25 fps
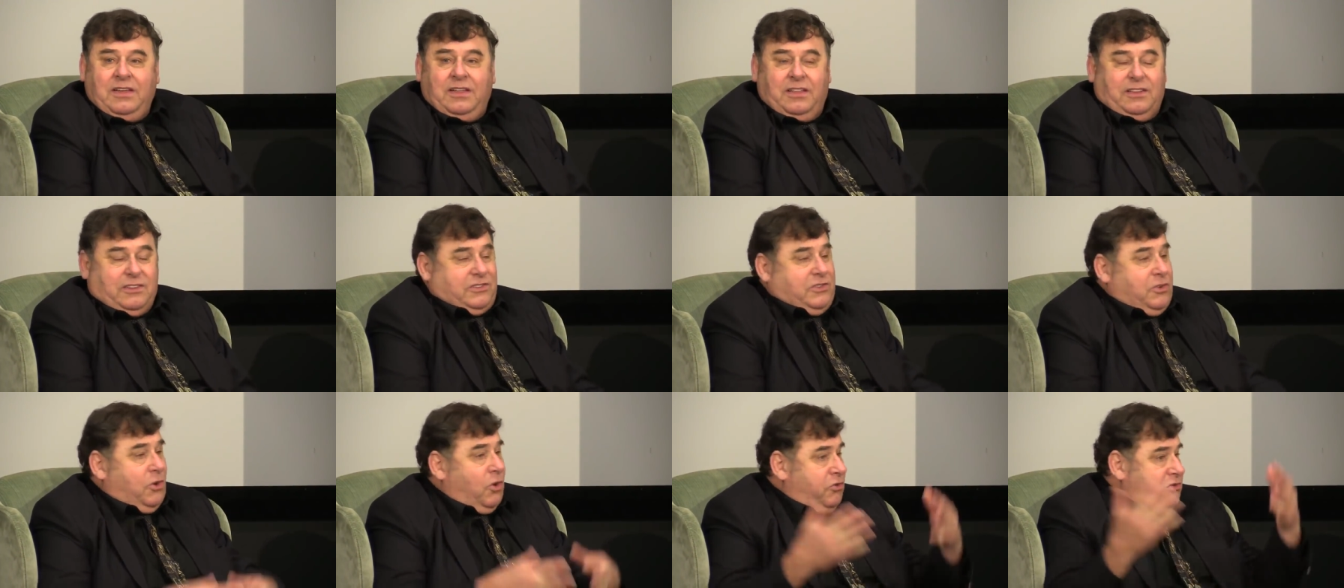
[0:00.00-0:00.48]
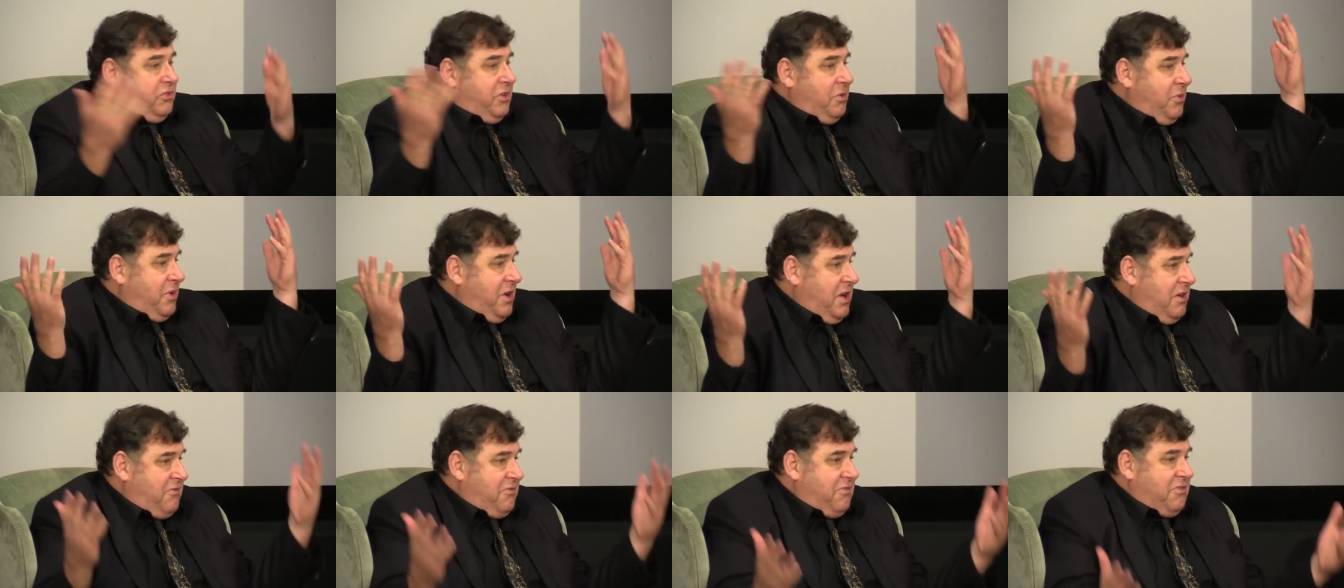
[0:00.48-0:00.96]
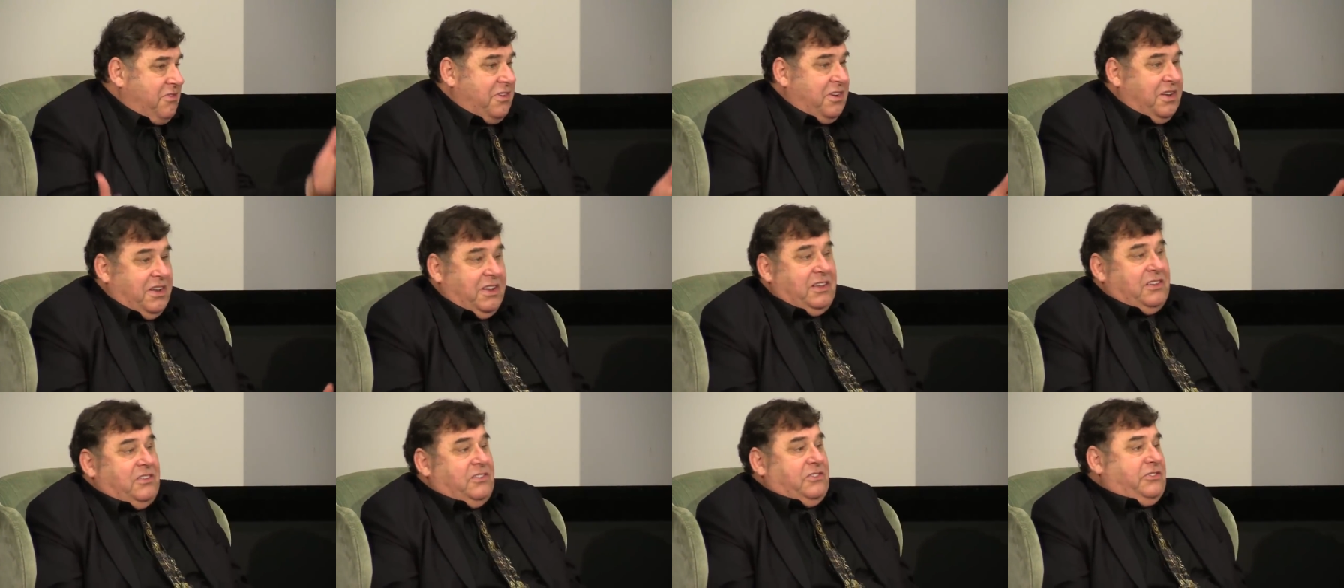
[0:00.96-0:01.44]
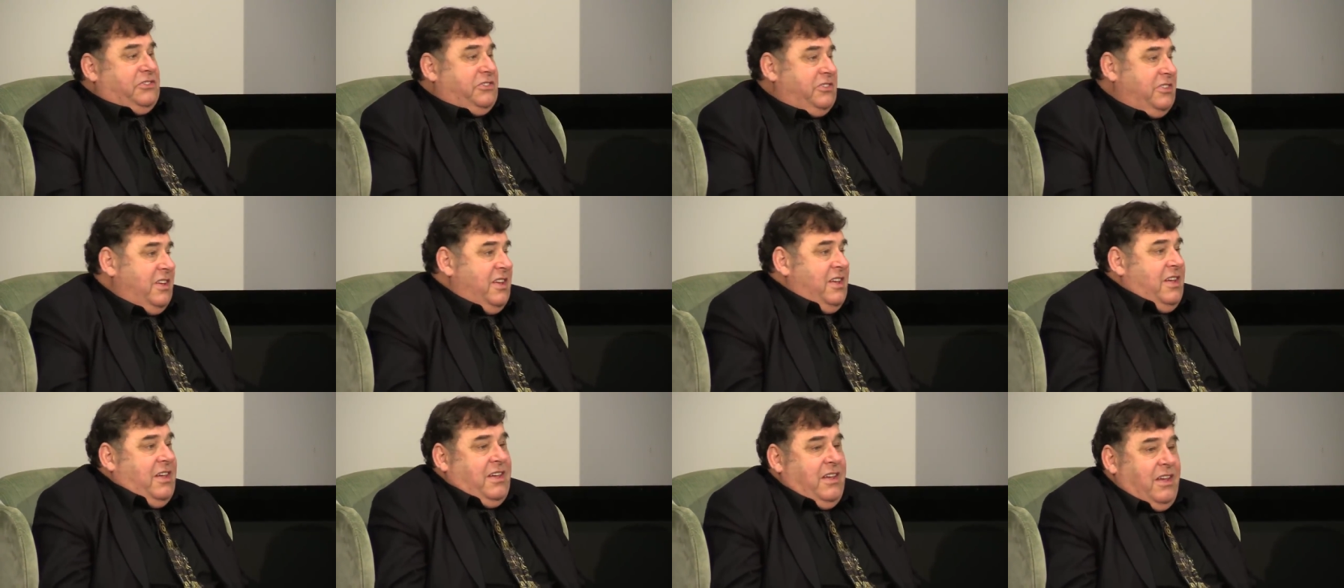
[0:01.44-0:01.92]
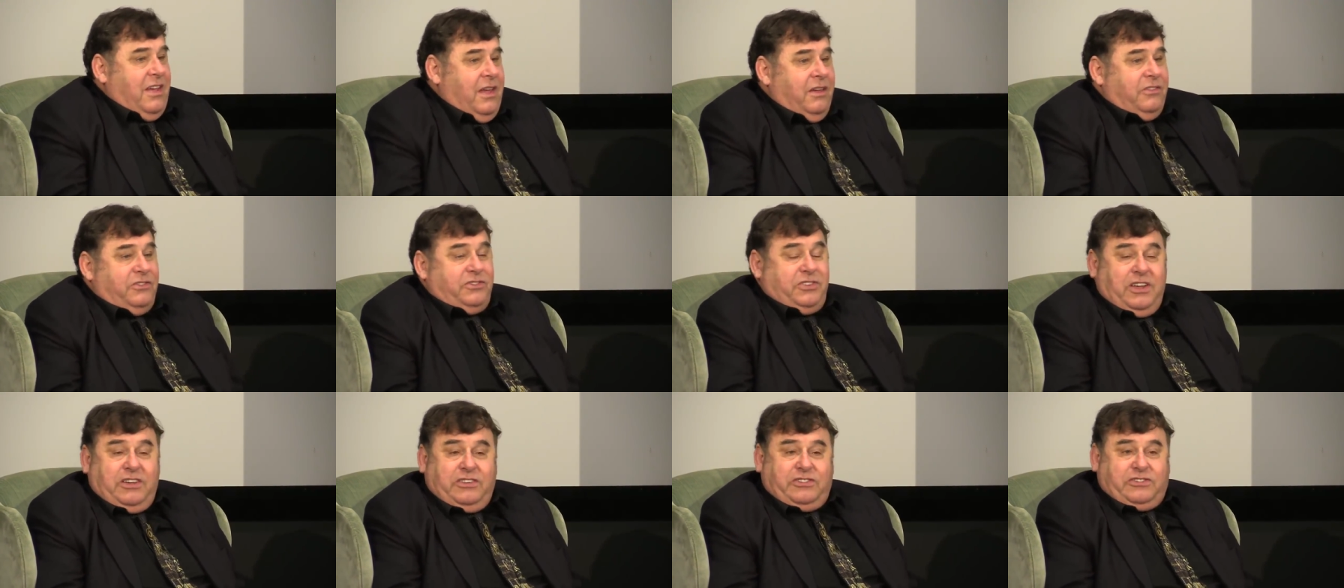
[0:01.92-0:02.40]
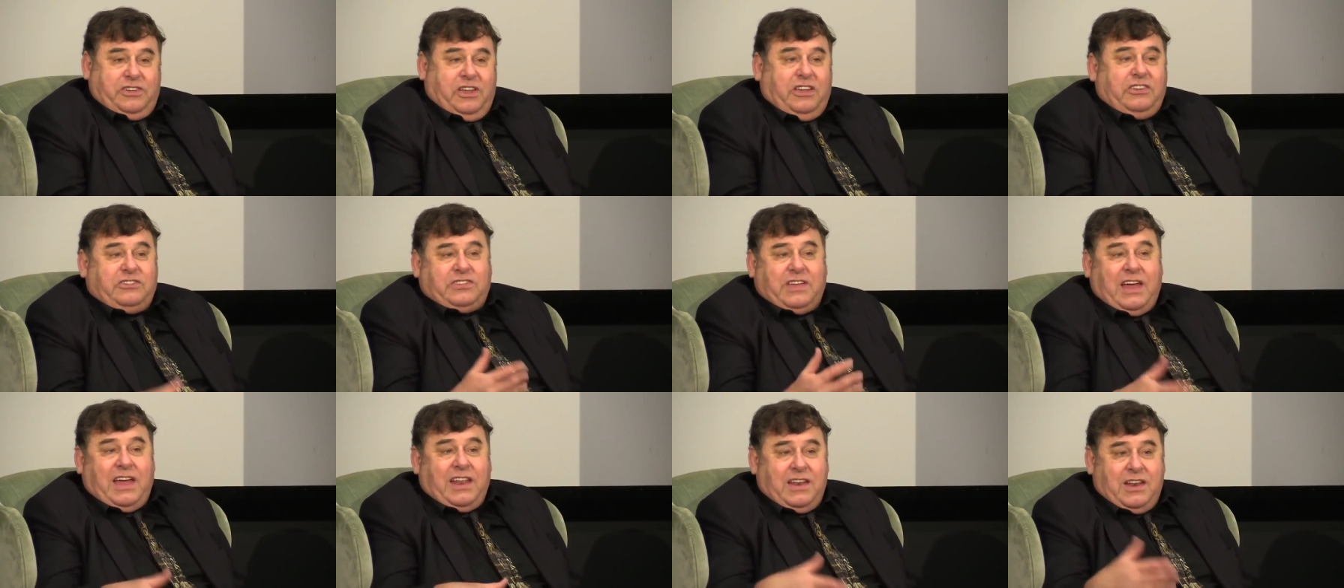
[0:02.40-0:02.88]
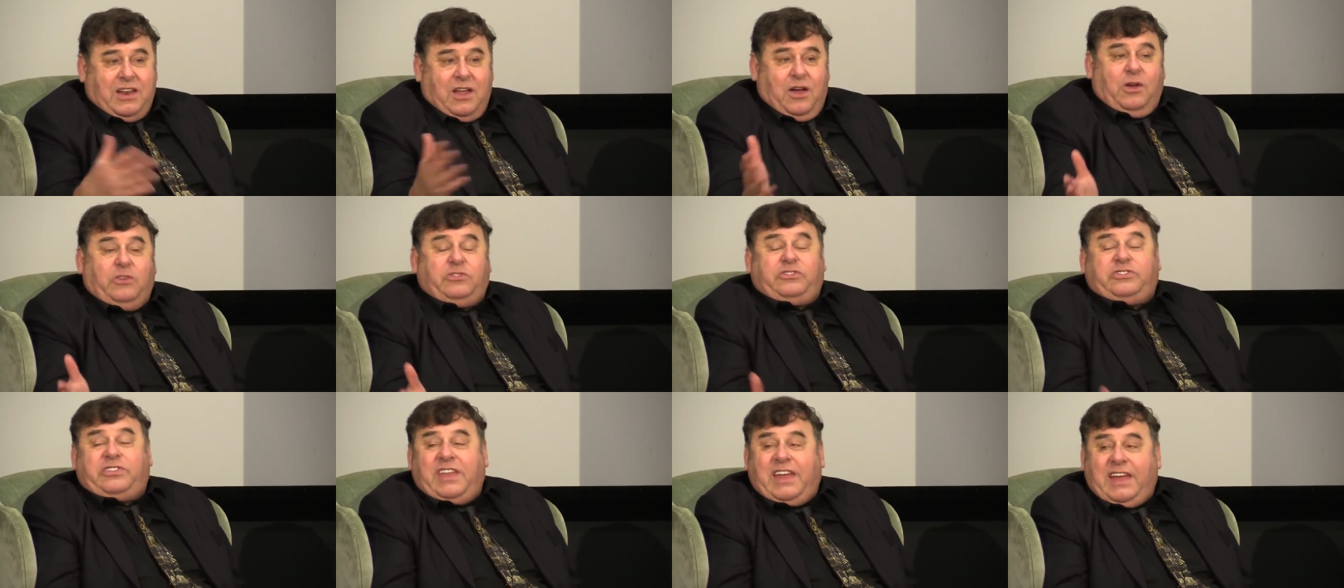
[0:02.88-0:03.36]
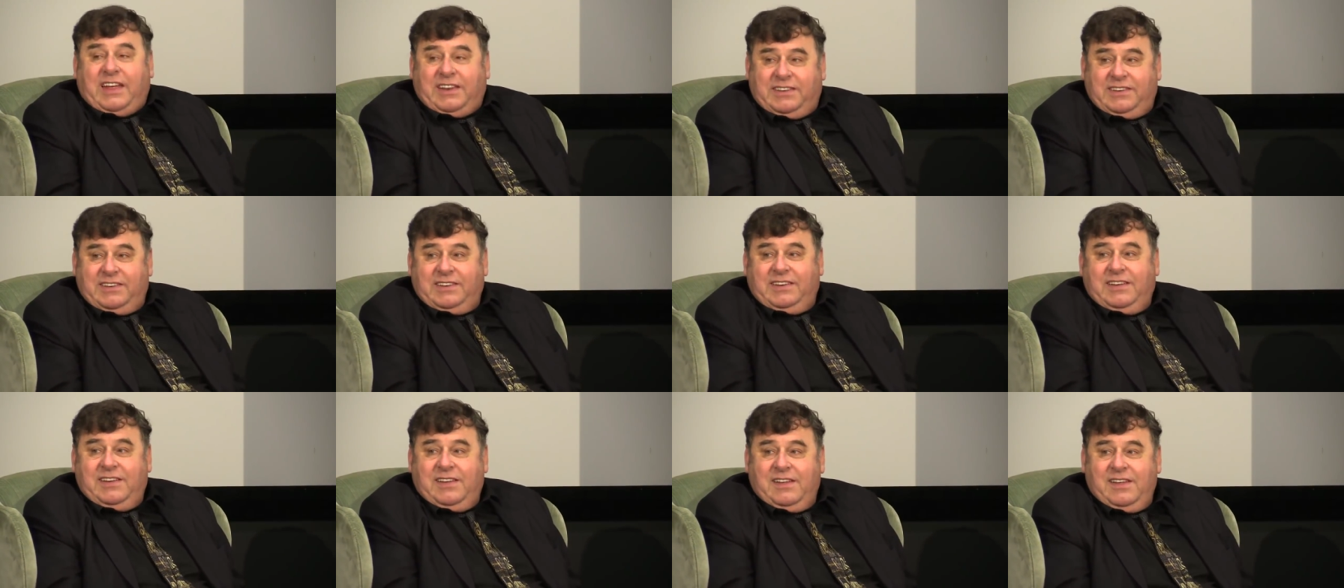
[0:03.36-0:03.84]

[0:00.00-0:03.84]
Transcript: the children, whatever it is, she sees that and knows that.